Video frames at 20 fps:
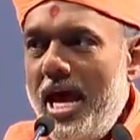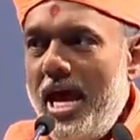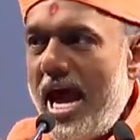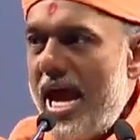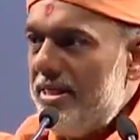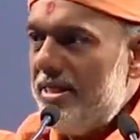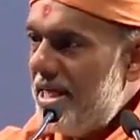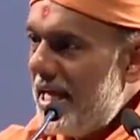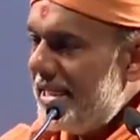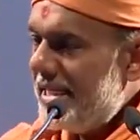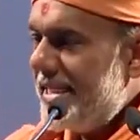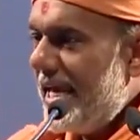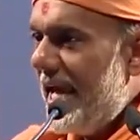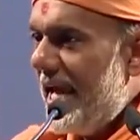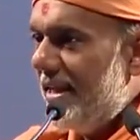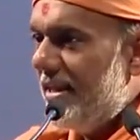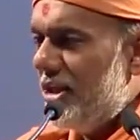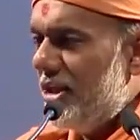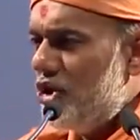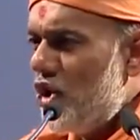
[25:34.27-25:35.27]
And they
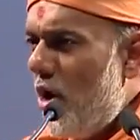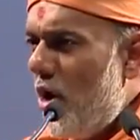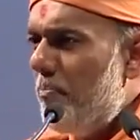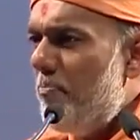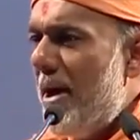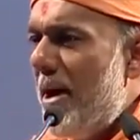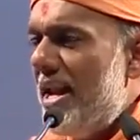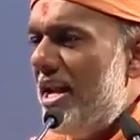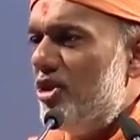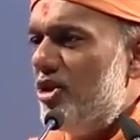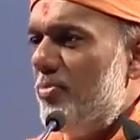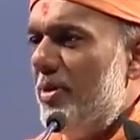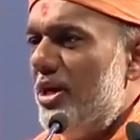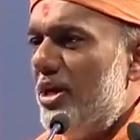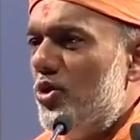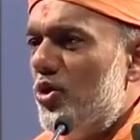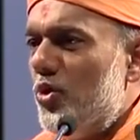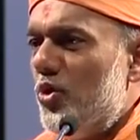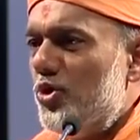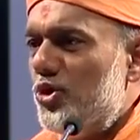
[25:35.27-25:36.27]
say, the top
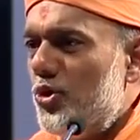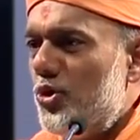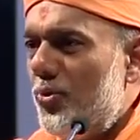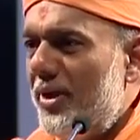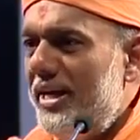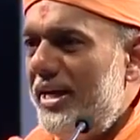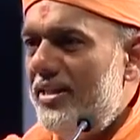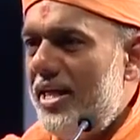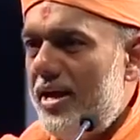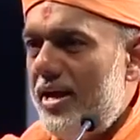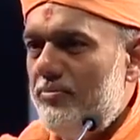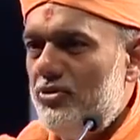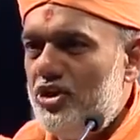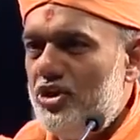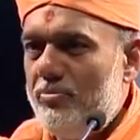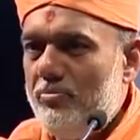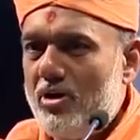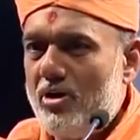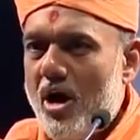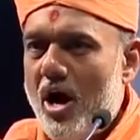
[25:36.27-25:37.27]
management gurus, you read them,
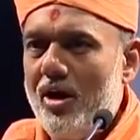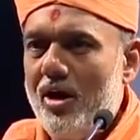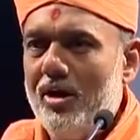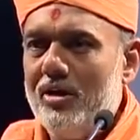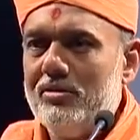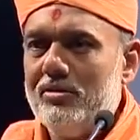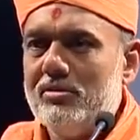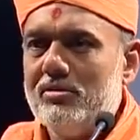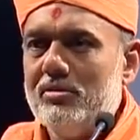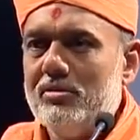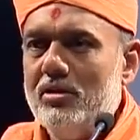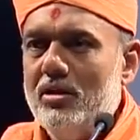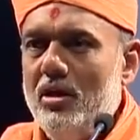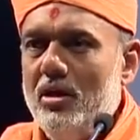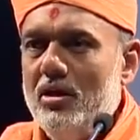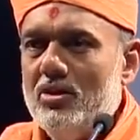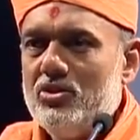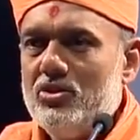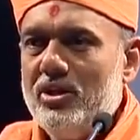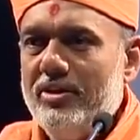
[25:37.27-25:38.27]
Jim Collins,
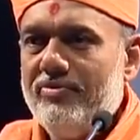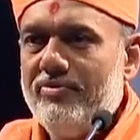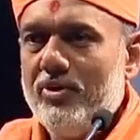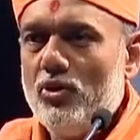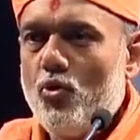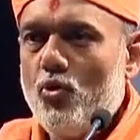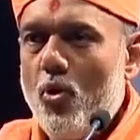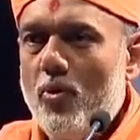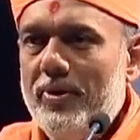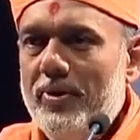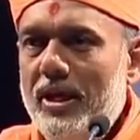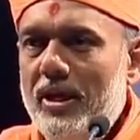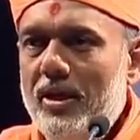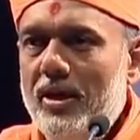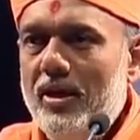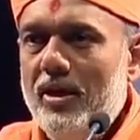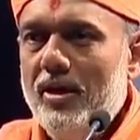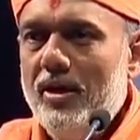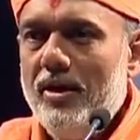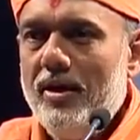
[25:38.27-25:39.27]
Stephen Covey,
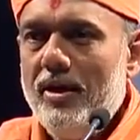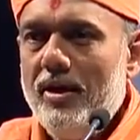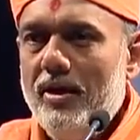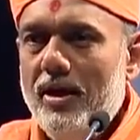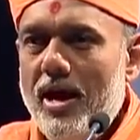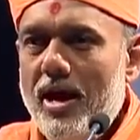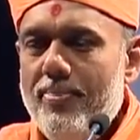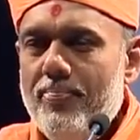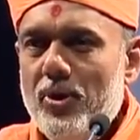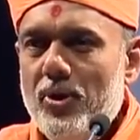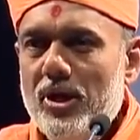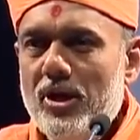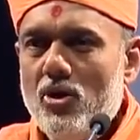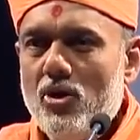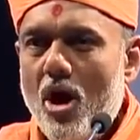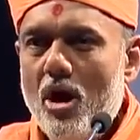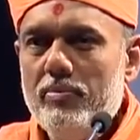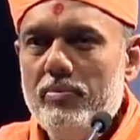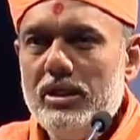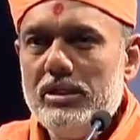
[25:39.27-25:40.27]
Anthony
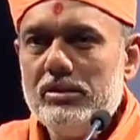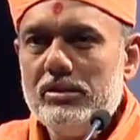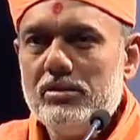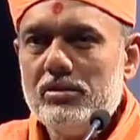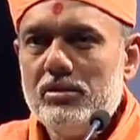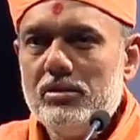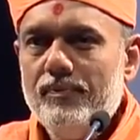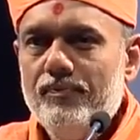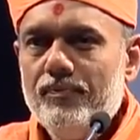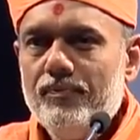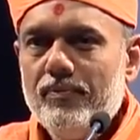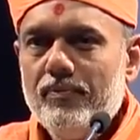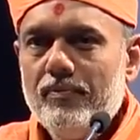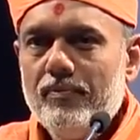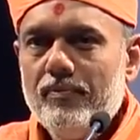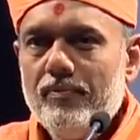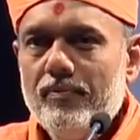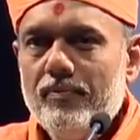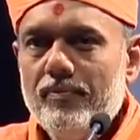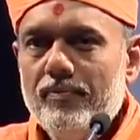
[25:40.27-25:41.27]
Robbins,
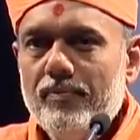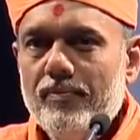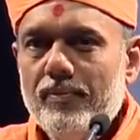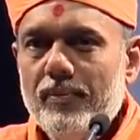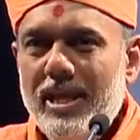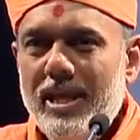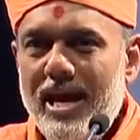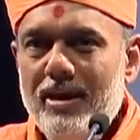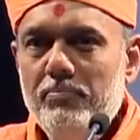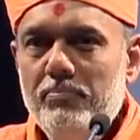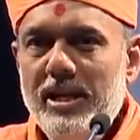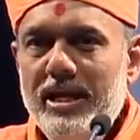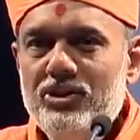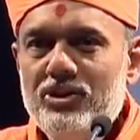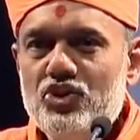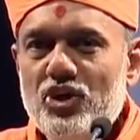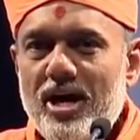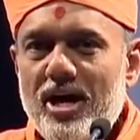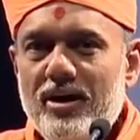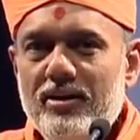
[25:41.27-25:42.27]
Ken
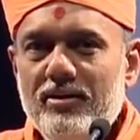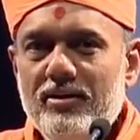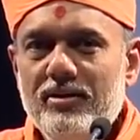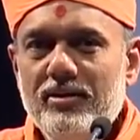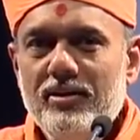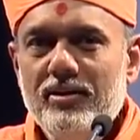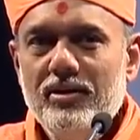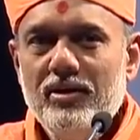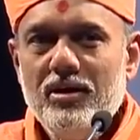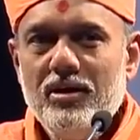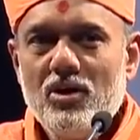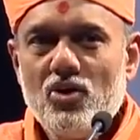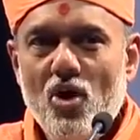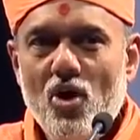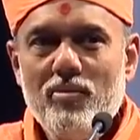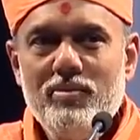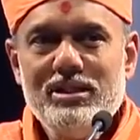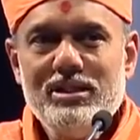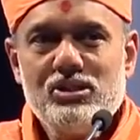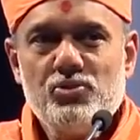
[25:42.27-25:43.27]
Blanchard,
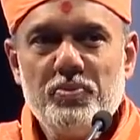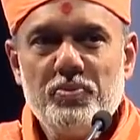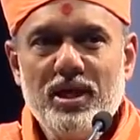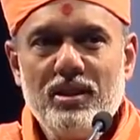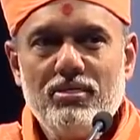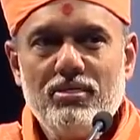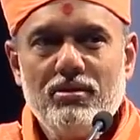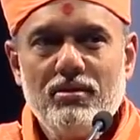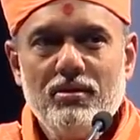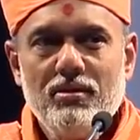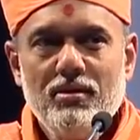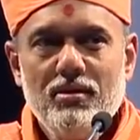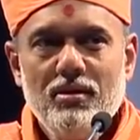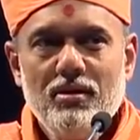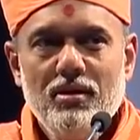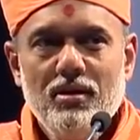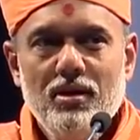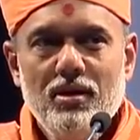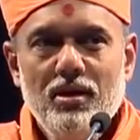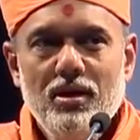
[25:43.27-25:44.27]
Robin Smith,
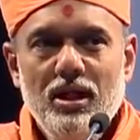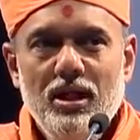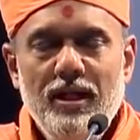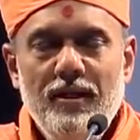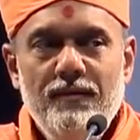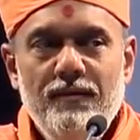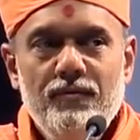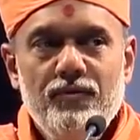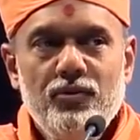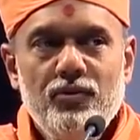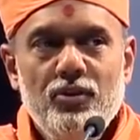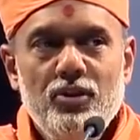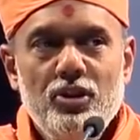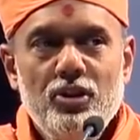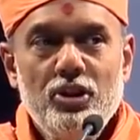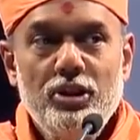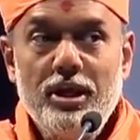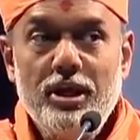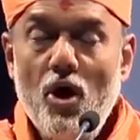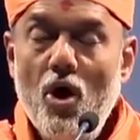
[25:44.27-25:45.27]

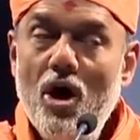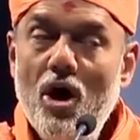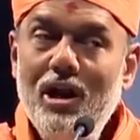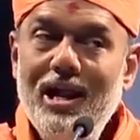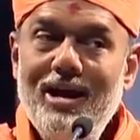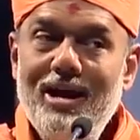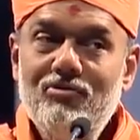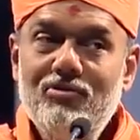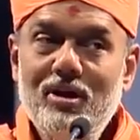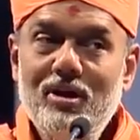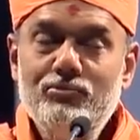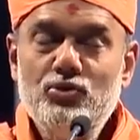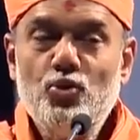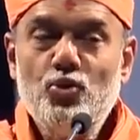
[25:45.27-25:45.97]
they all have come